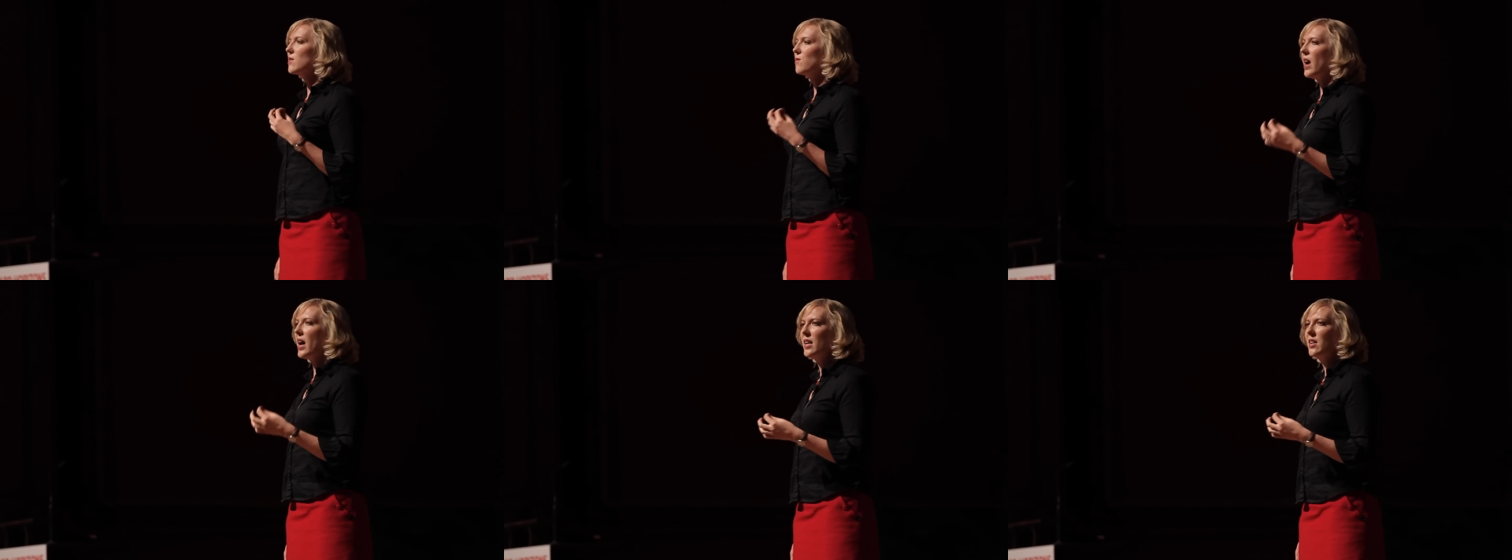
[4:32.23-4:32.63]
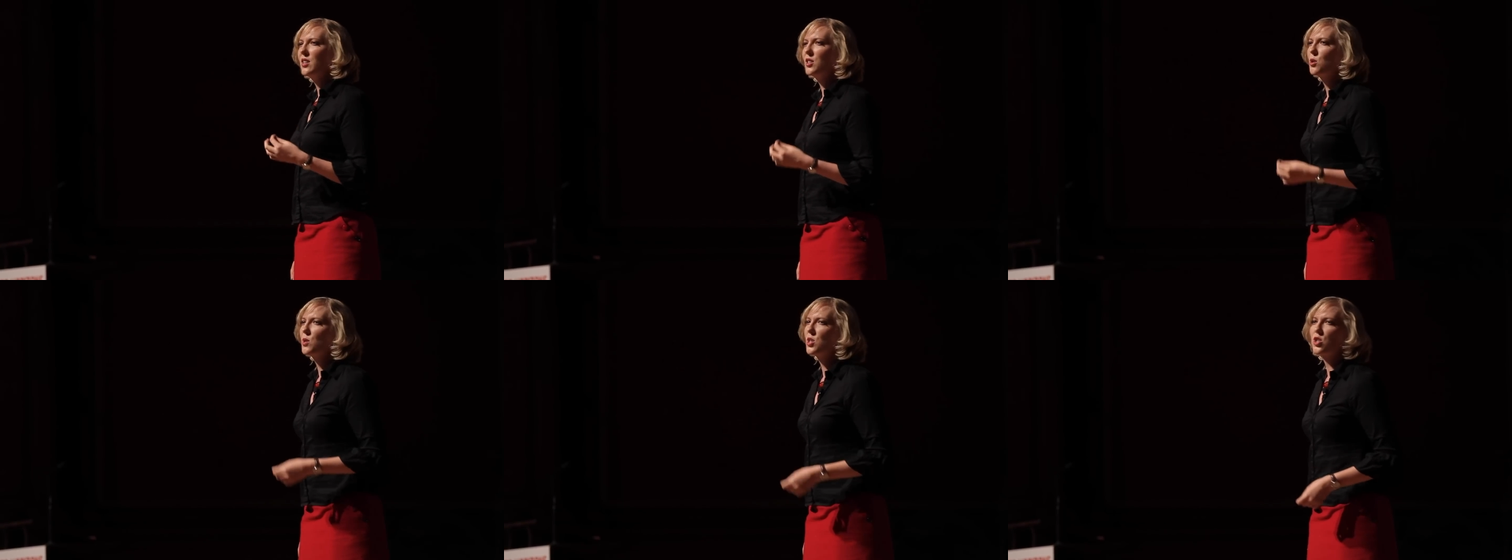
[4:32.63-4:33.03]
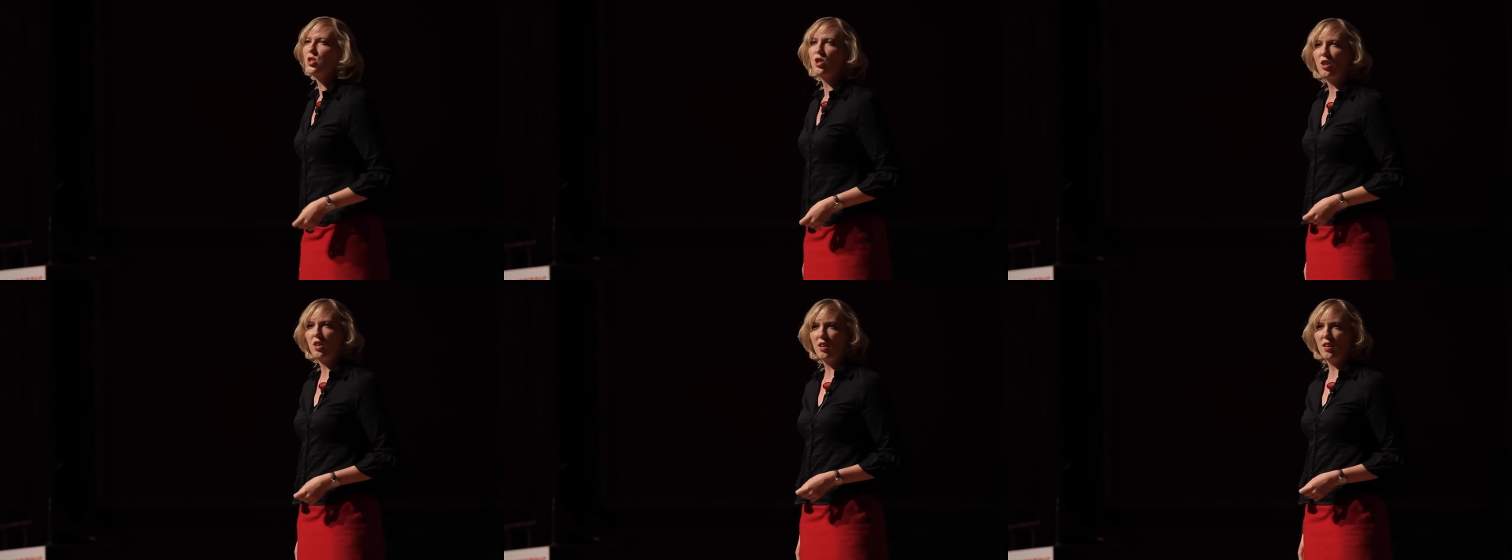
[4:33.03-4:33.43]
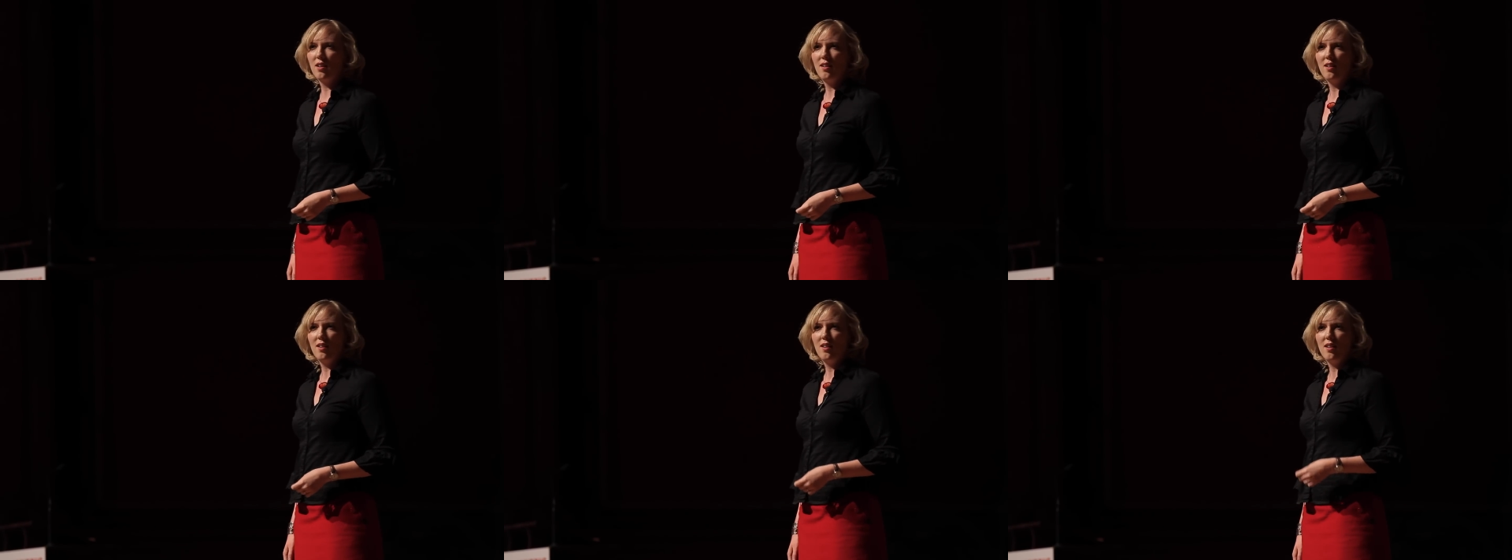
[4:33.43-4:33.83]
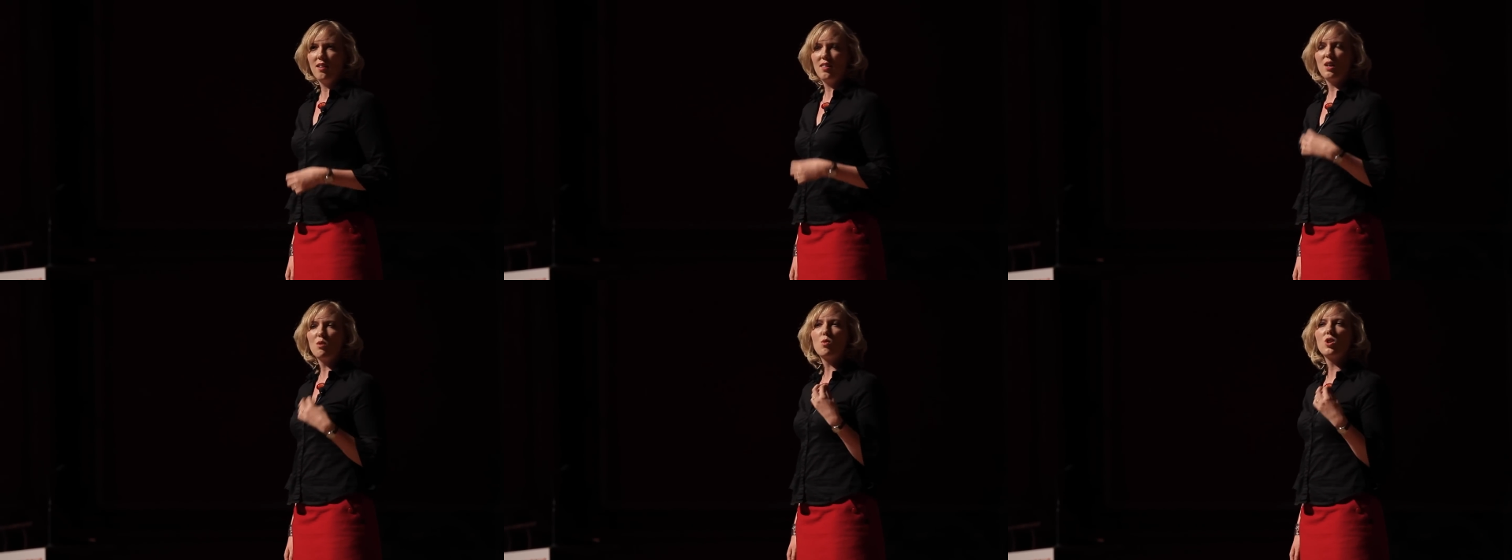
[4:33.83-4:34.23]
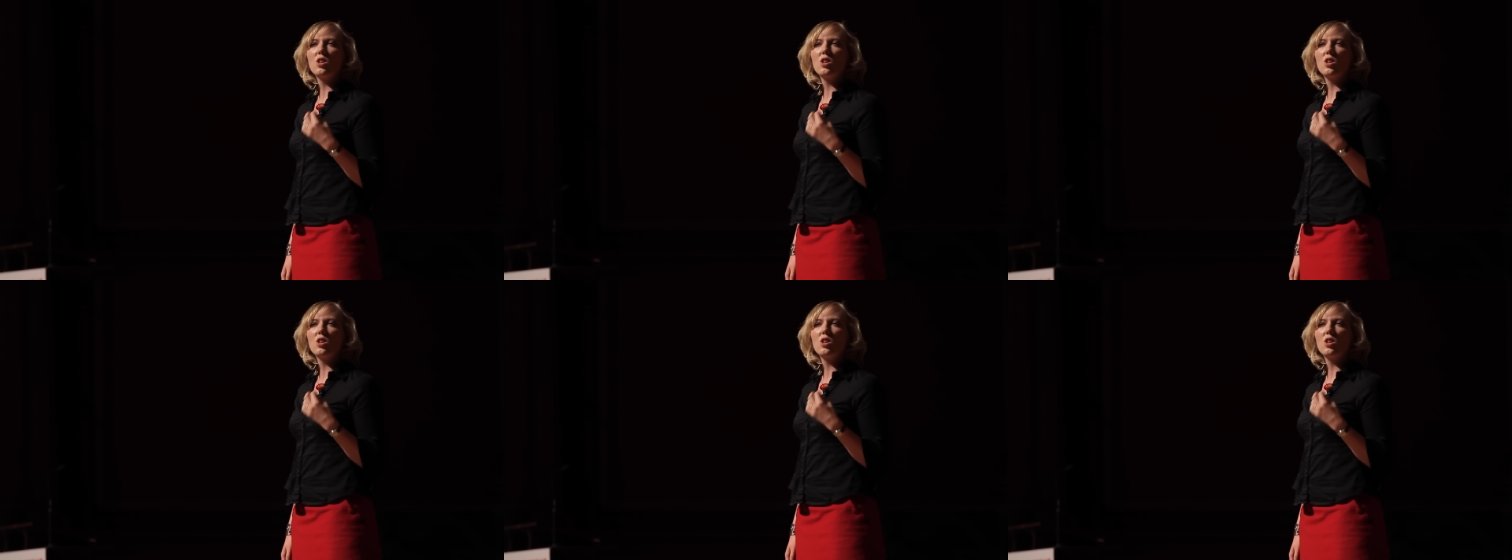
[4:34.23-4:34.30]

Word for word: vital to ensure that we're